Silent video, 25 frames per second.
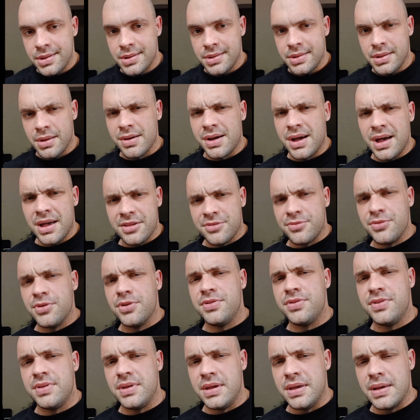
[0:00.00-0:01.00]
Now guys,
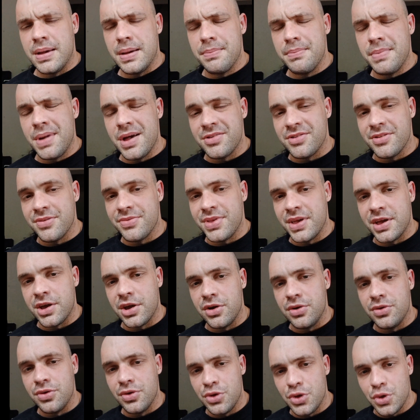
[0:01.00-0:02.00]
firstly, a massive thank
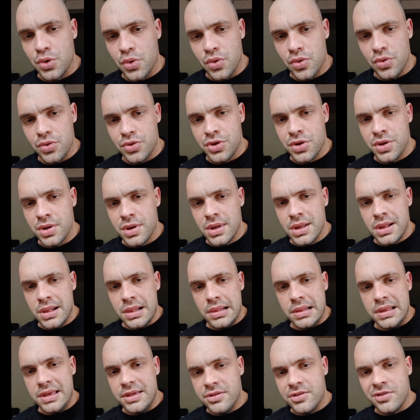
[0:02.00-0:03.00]
you to George,
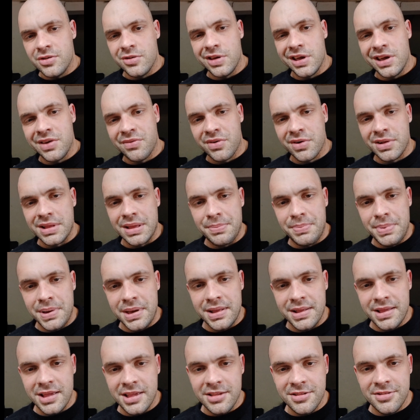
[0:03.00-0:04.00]
Liesel, everyone at
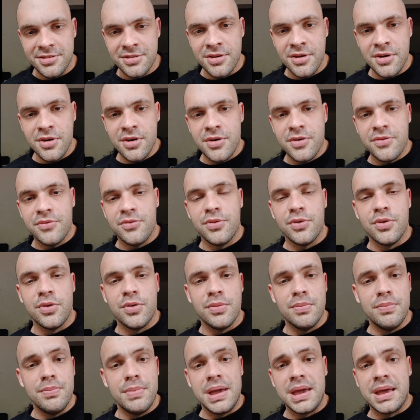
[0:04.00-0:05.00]
PNS for
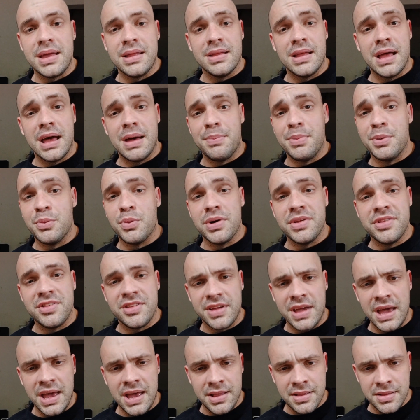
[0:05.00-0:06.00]
making it happen once
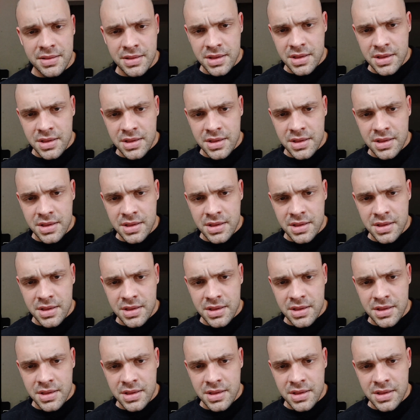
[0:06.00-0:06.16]
again.